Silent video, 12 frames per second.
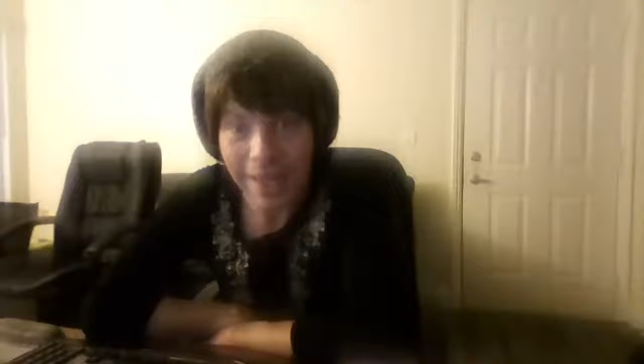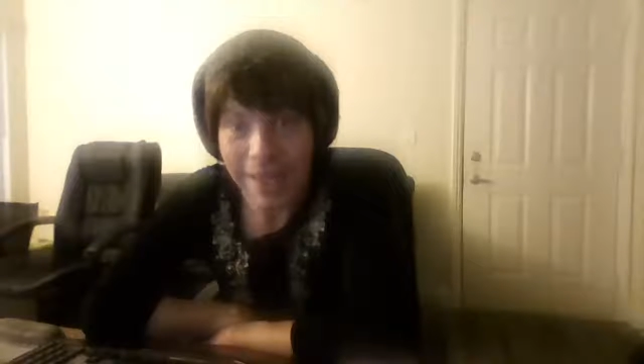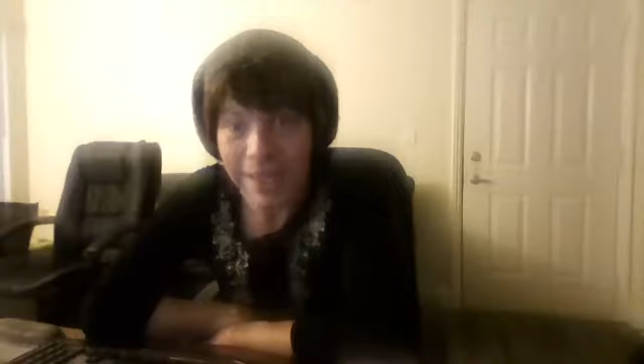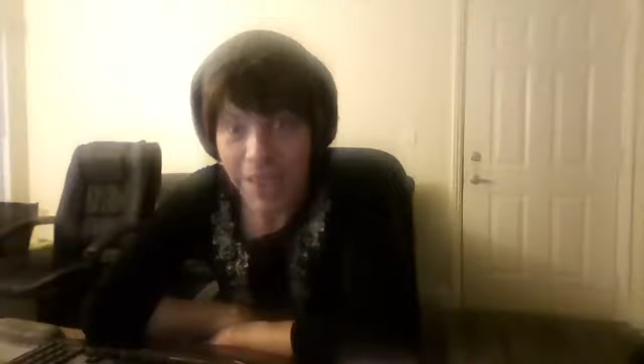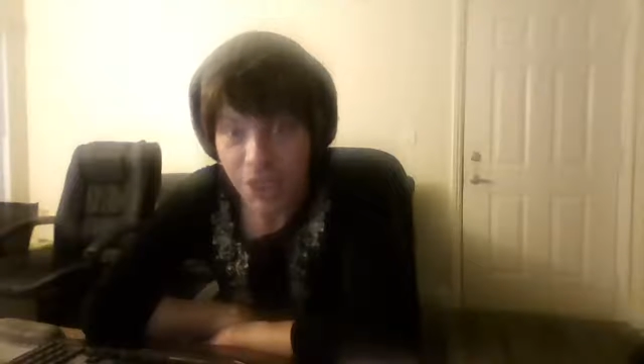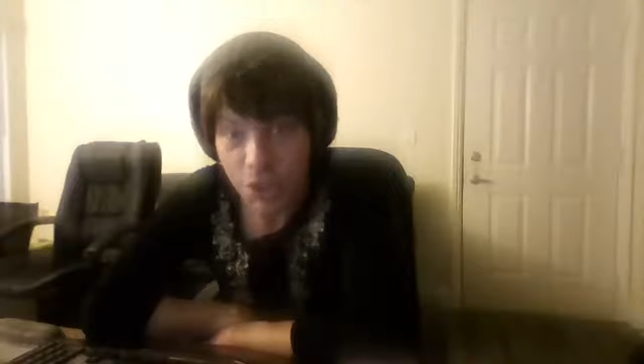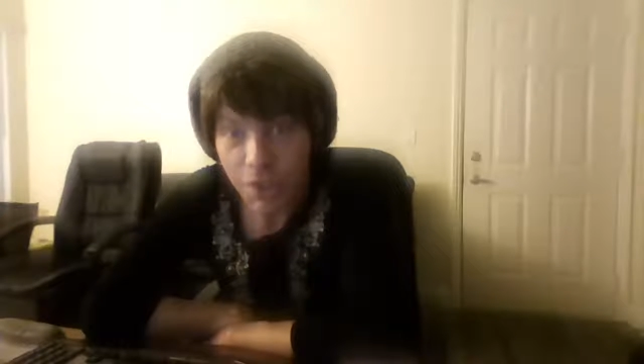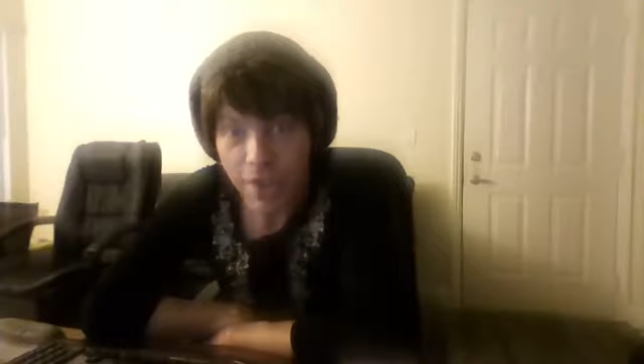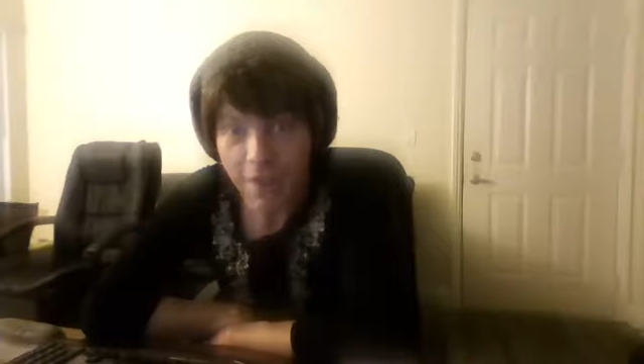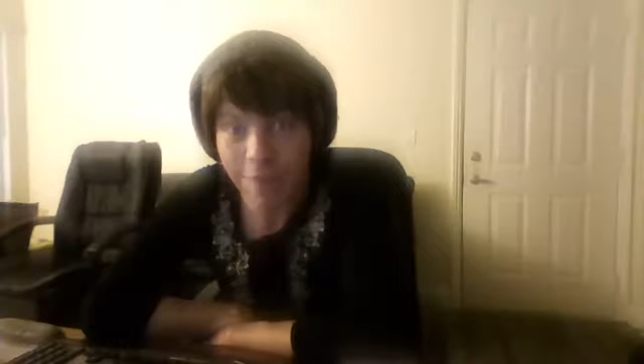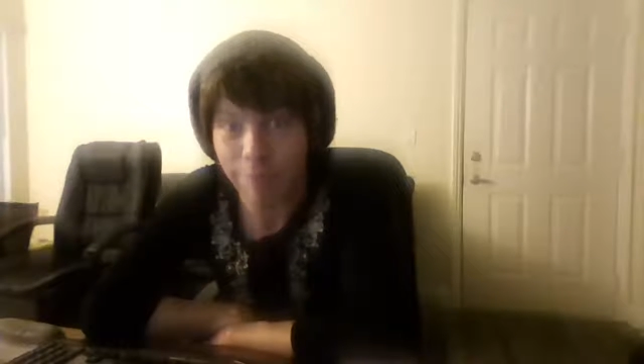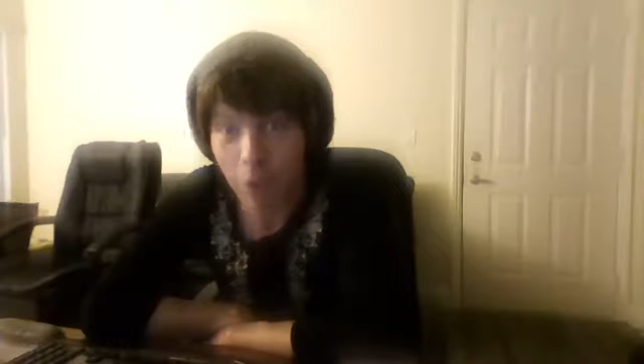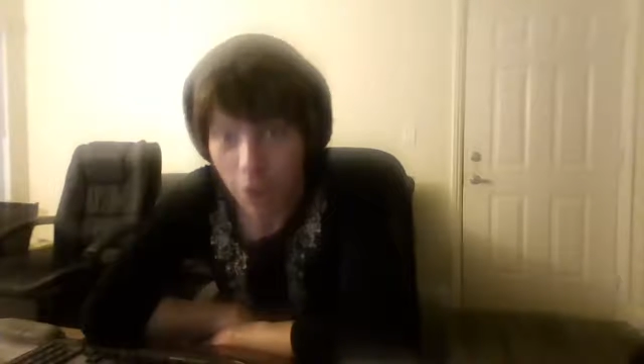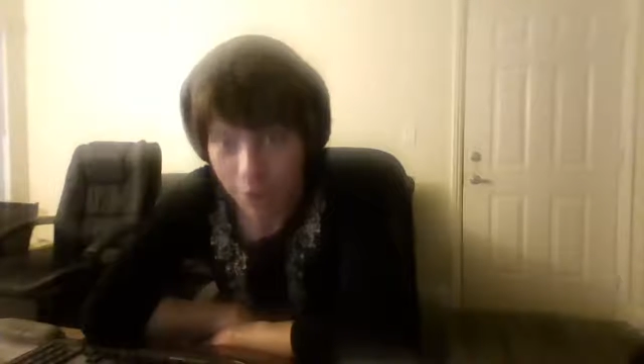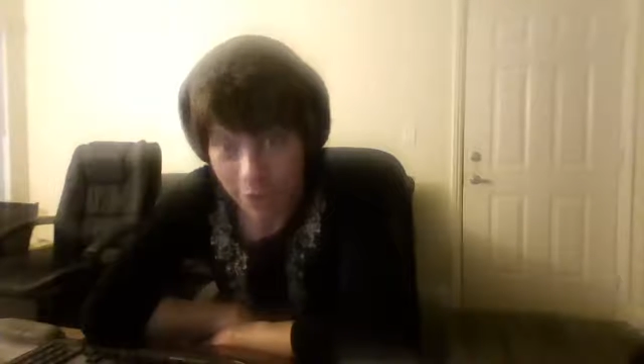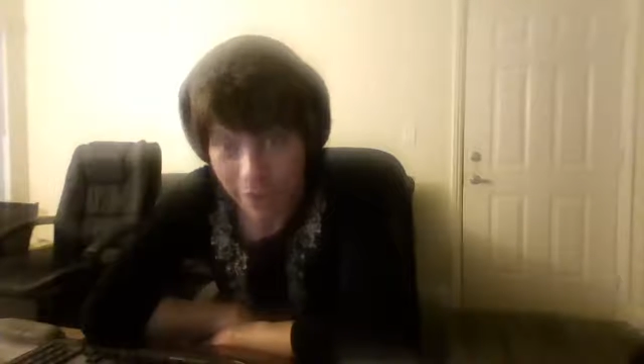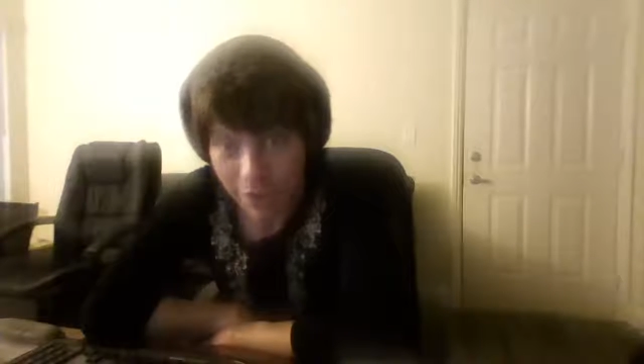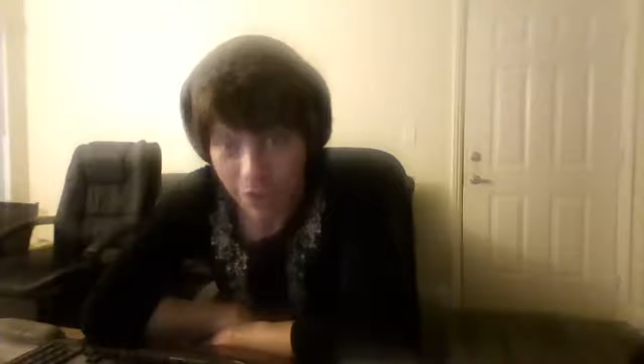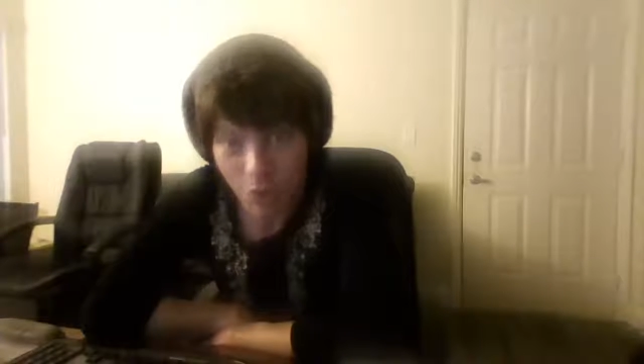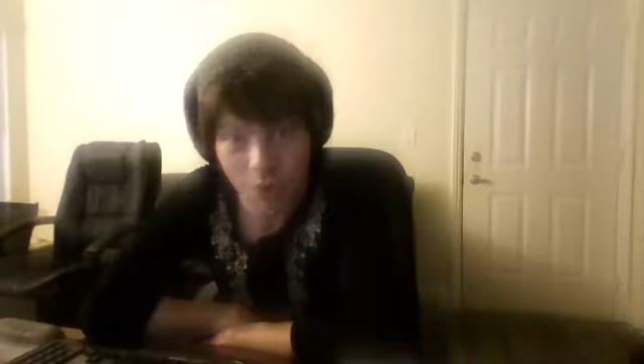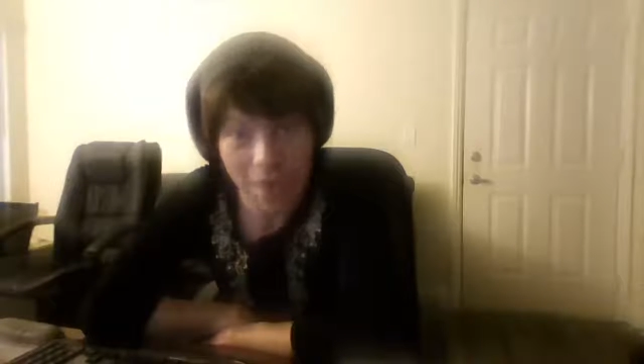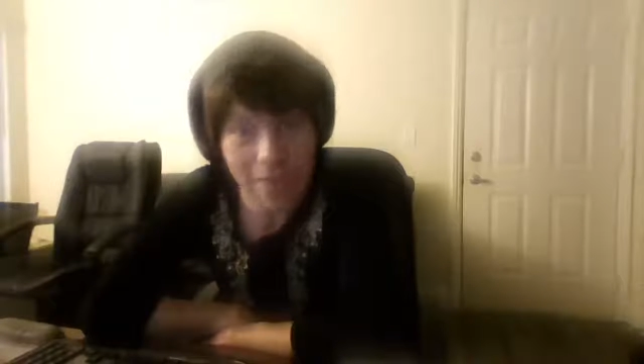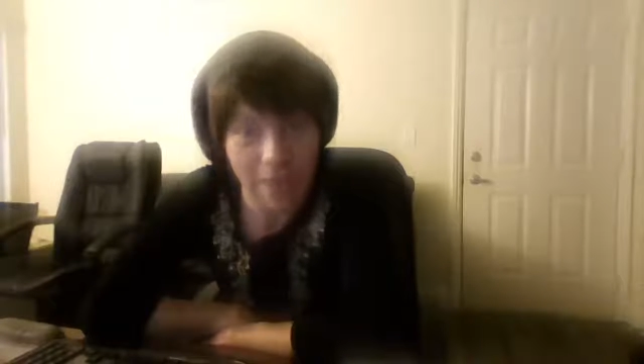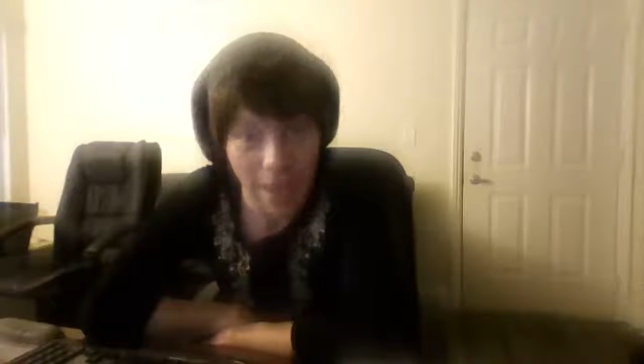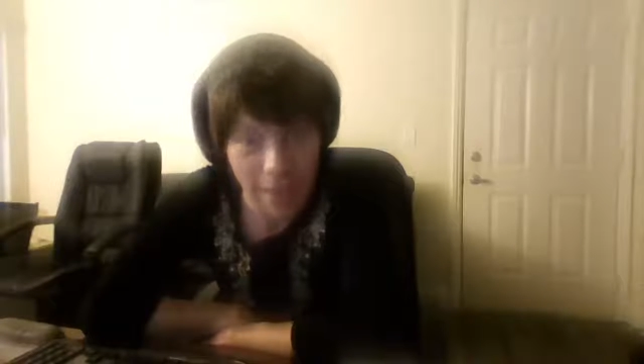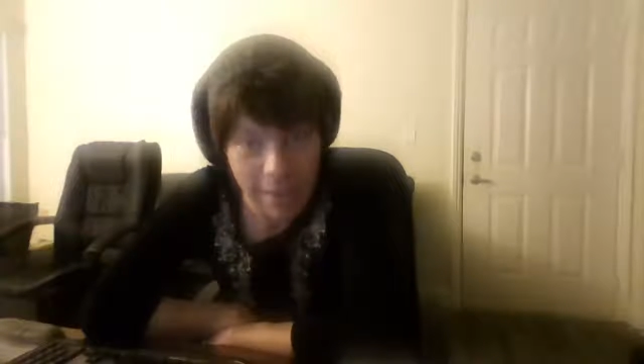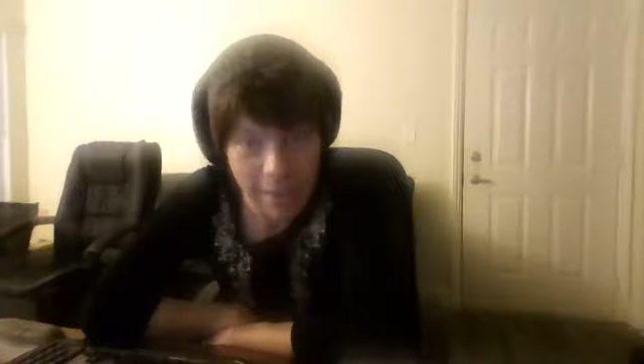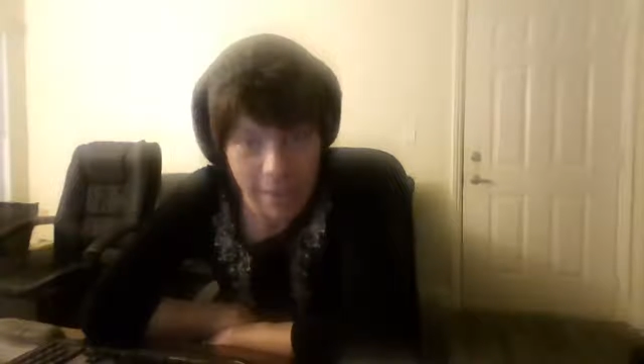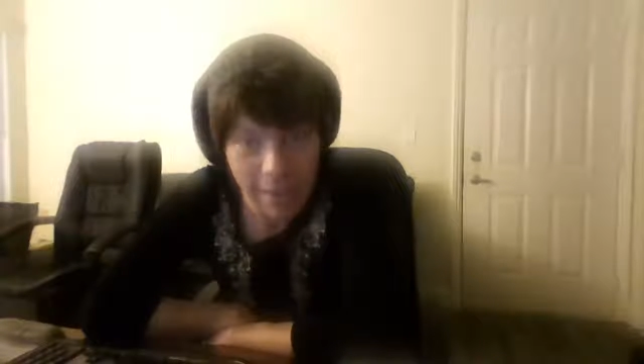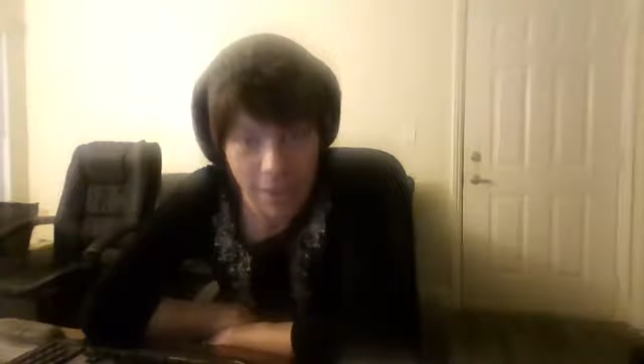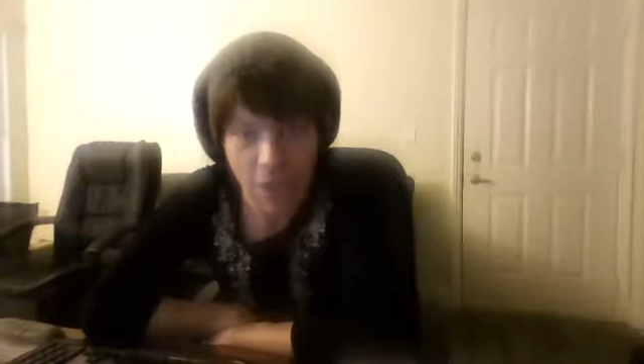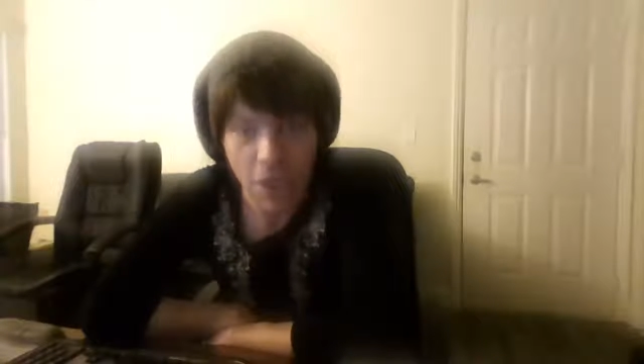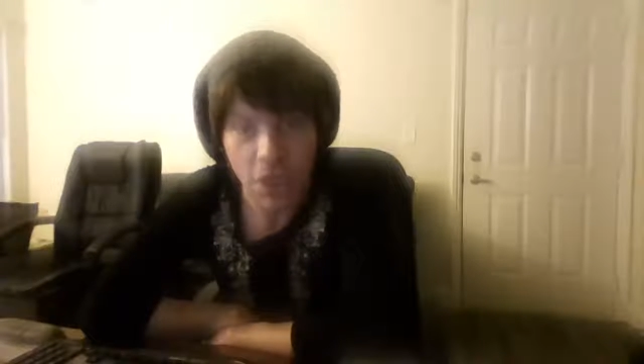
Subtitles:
an indigenous person to this continent,